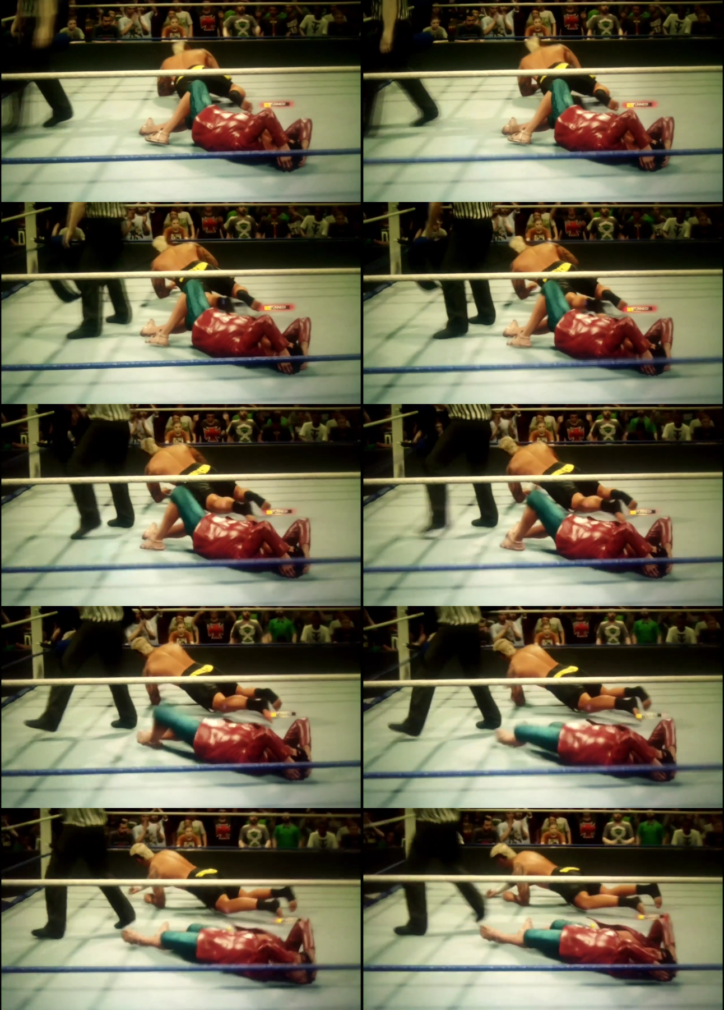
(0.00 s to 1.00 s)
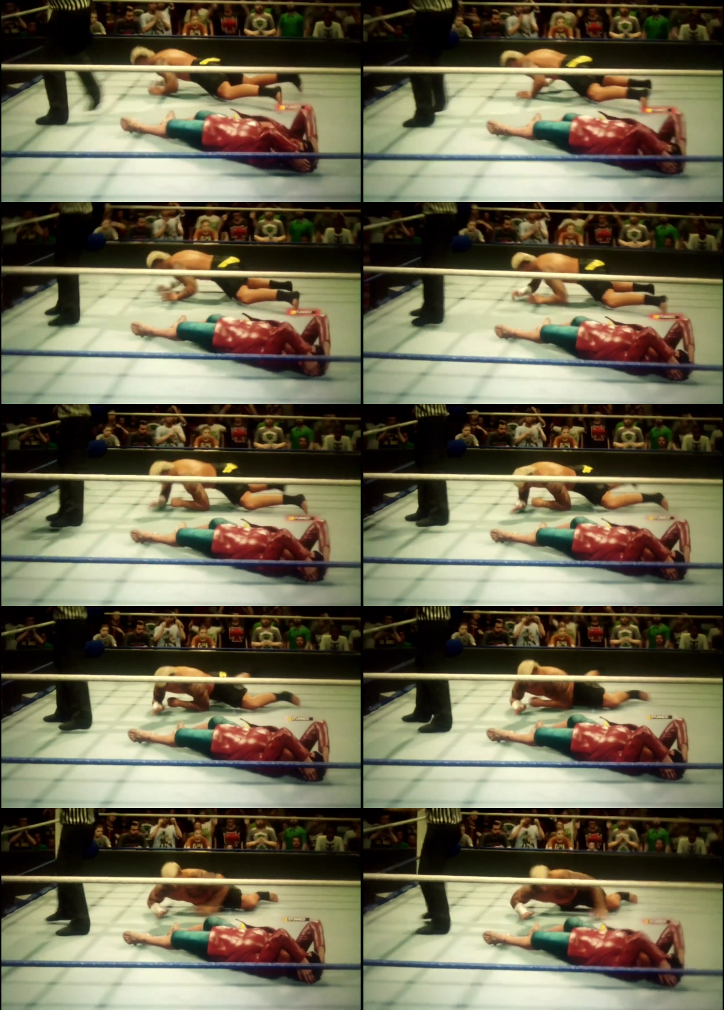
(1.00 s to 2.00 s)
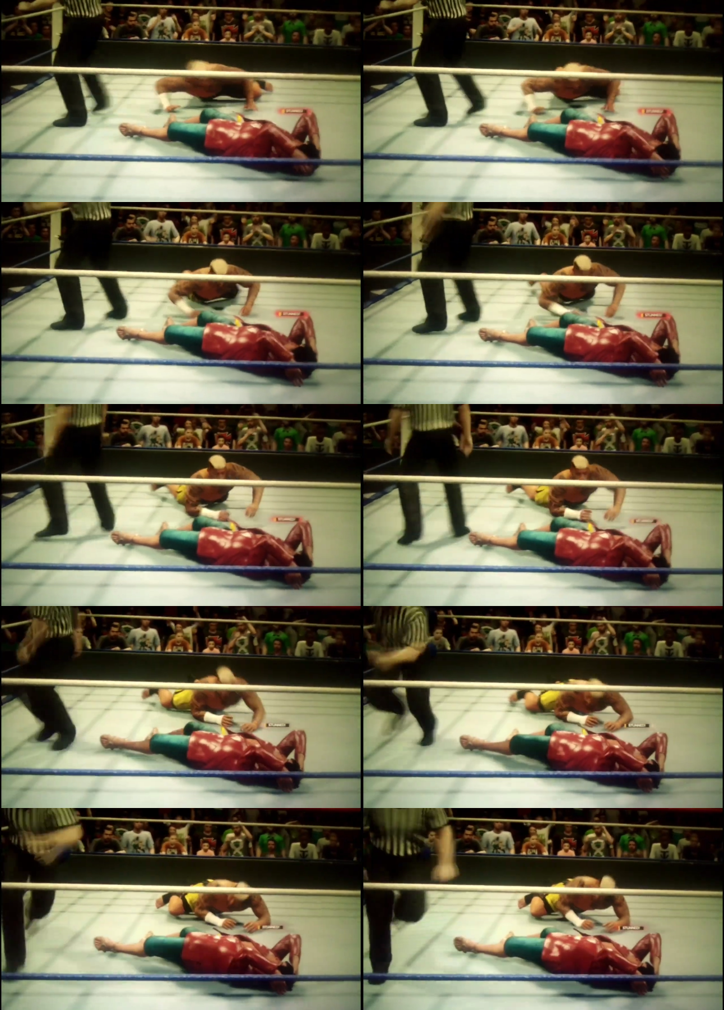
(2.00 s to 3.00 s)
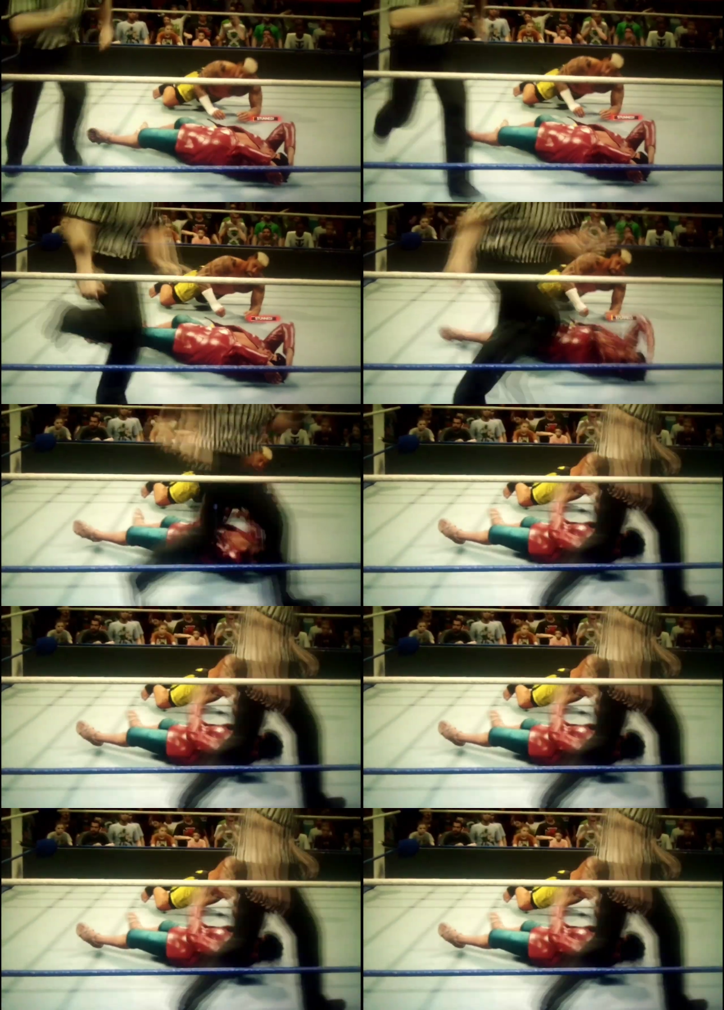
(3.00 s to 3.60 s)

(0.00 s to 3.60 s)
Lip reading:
No face is visible, so there are no lips to read.